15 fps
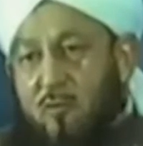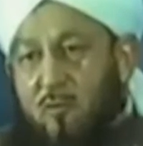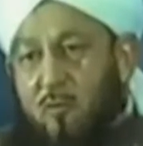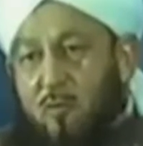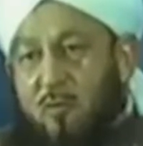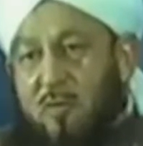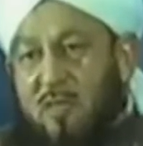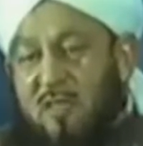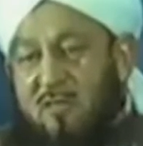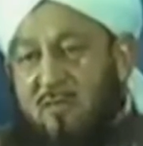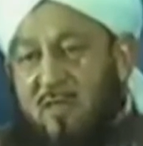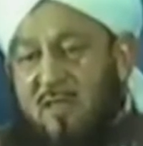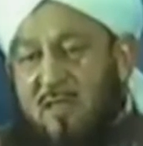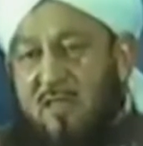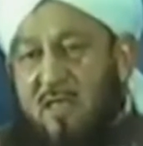So this
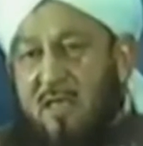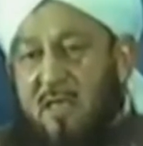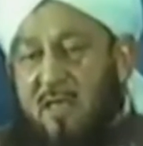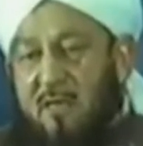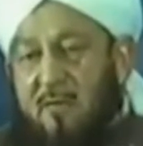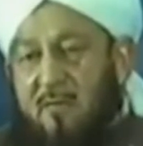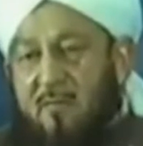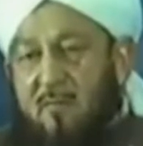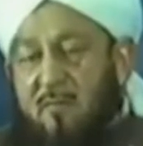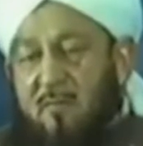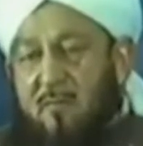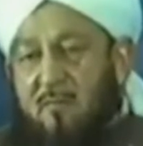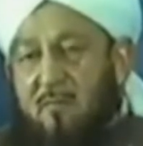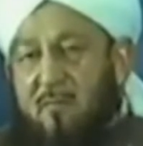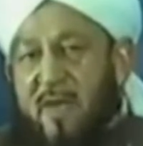was the
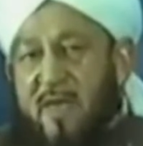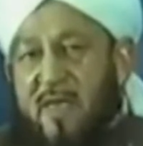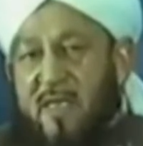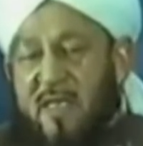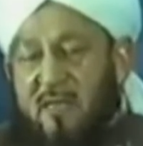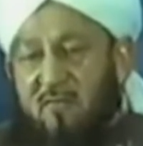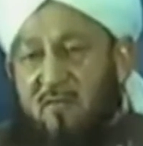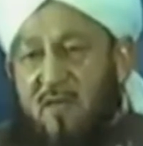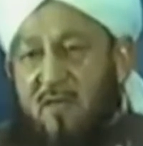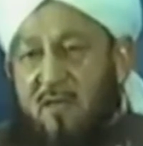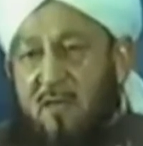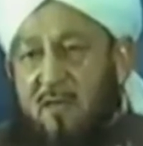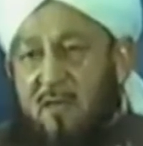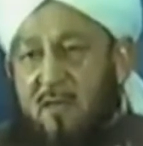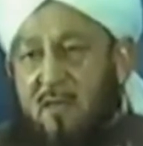
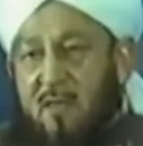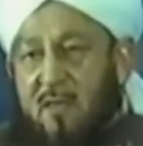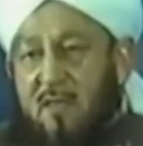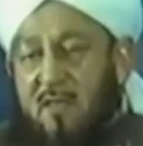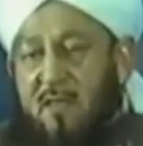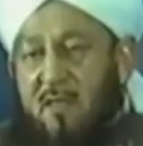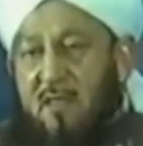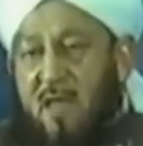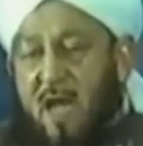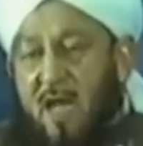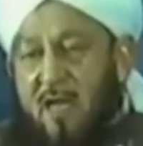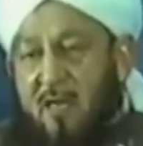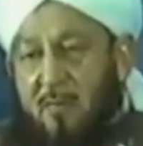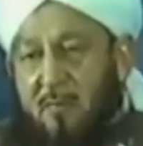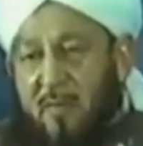medieval
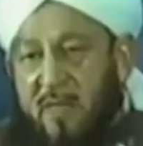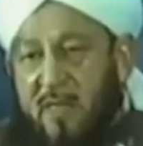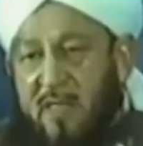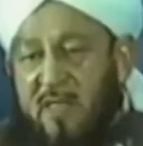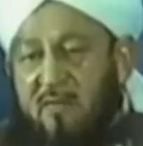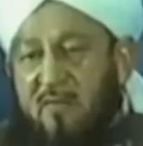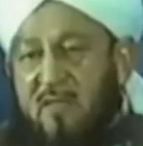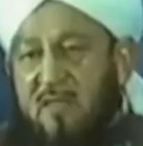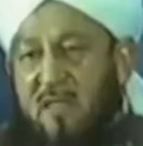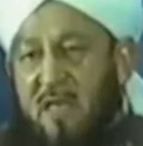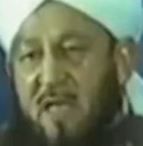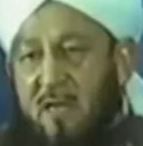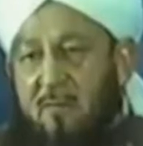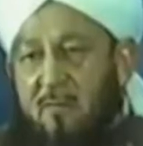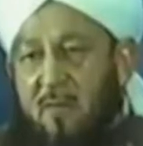dark period of
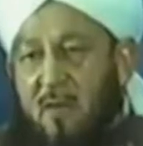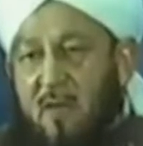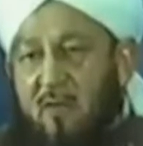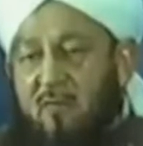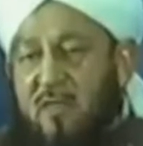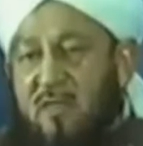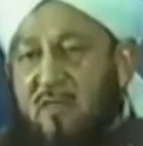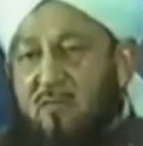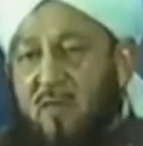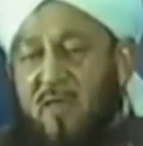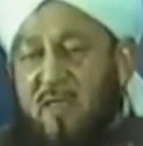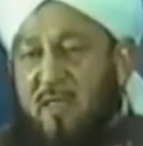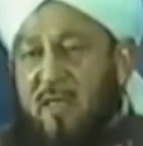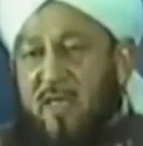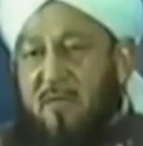Islam, of which
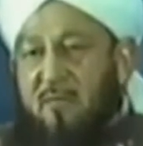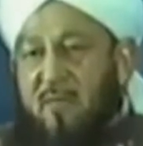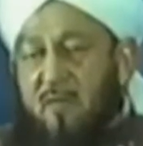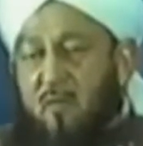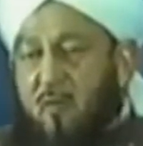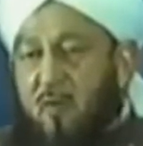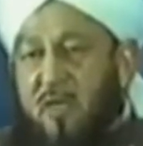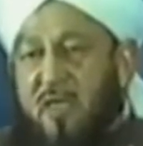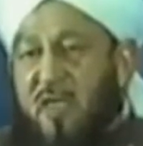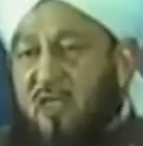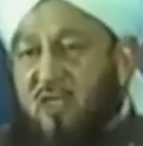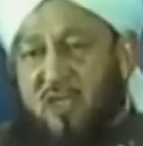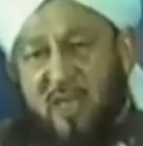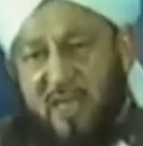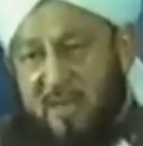one can be only
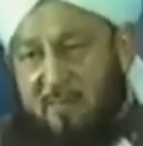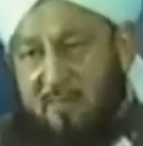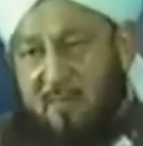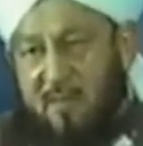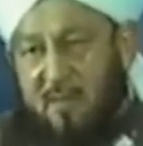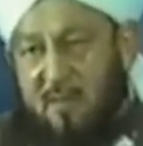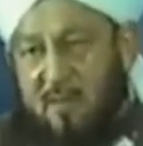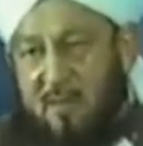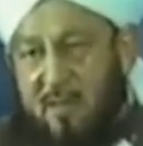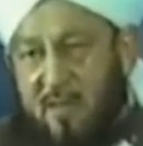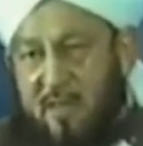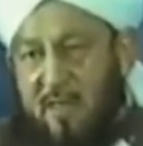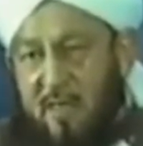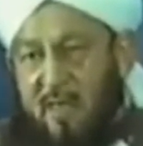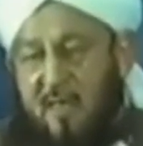ashamed
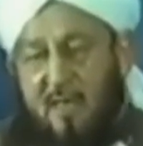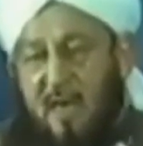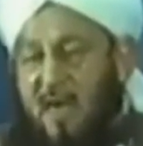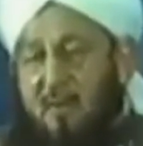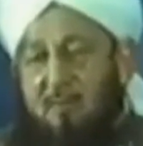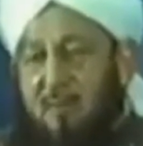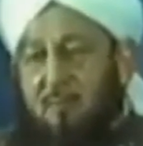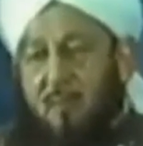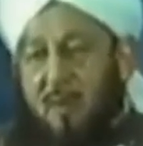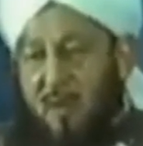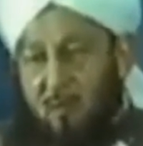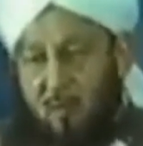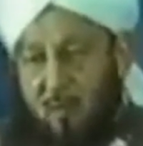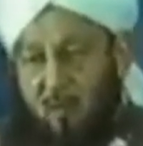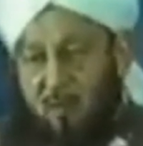and can't be
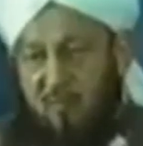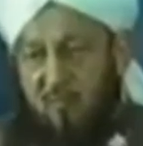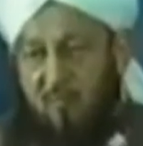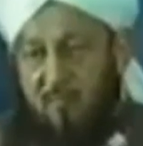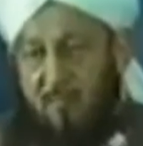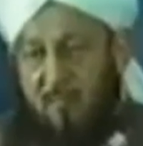proud of.